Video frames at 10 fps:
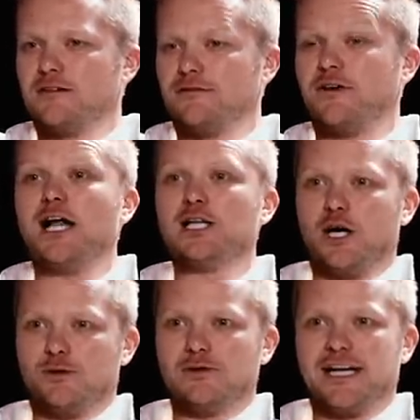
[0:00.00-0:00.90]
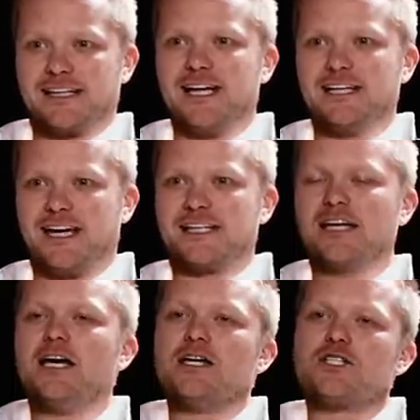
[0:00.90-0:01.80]
follow. Like yeah, that, like
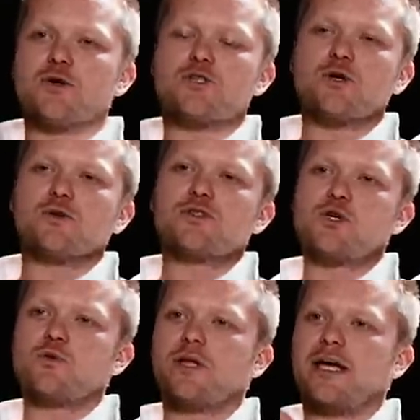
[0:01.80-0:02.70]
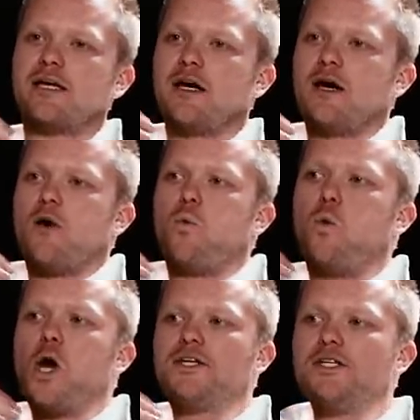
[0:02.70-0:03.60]
look, so, so, so, like,
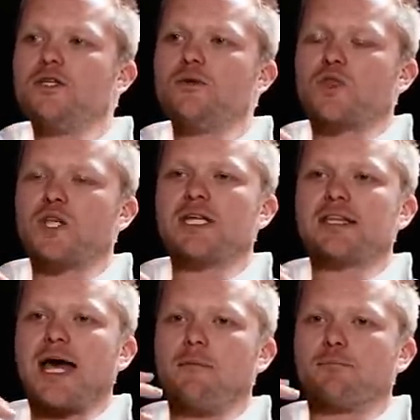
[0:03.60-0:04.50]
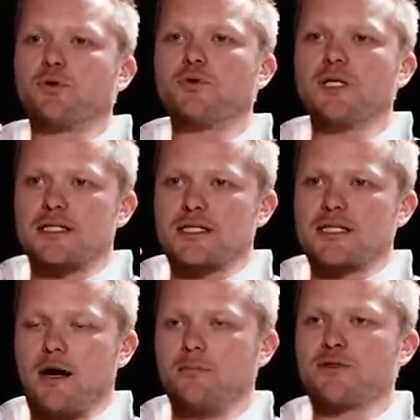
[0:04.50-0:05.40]
what do you think that
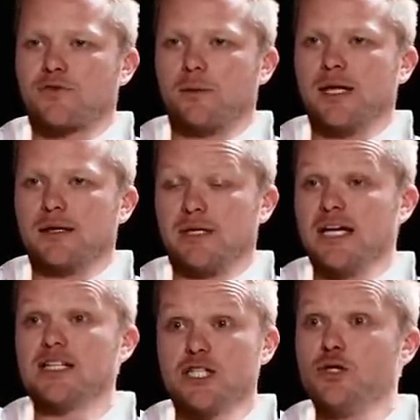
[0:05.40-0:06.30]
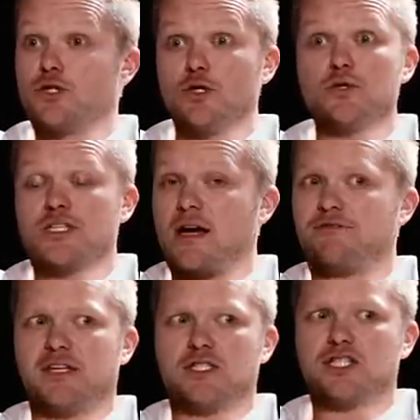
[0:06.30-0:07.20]
brilliance comes from? Like, because the, you do
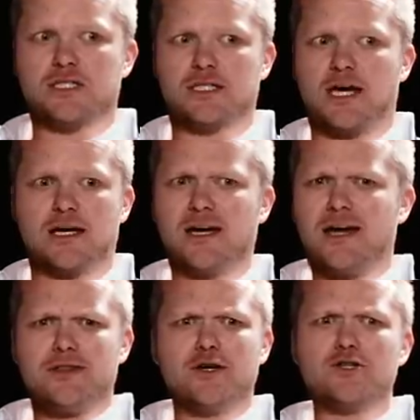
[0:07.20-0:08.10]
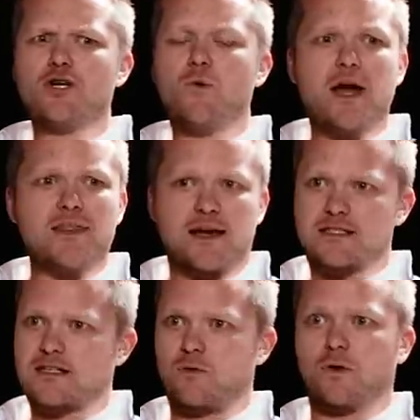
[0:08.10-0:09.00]
stuff that's just like, there's no way
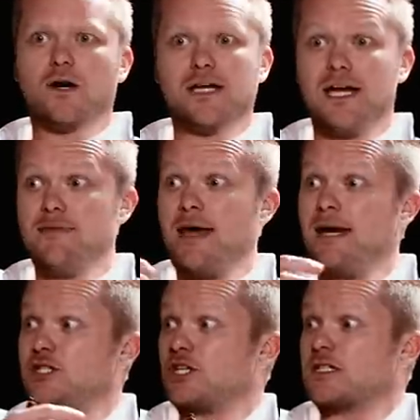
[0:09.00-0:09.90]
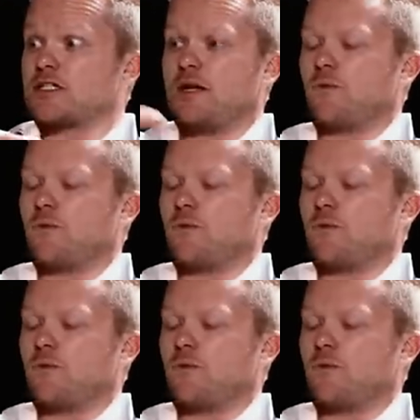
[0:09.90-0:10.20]
that's gonna work, and then it just,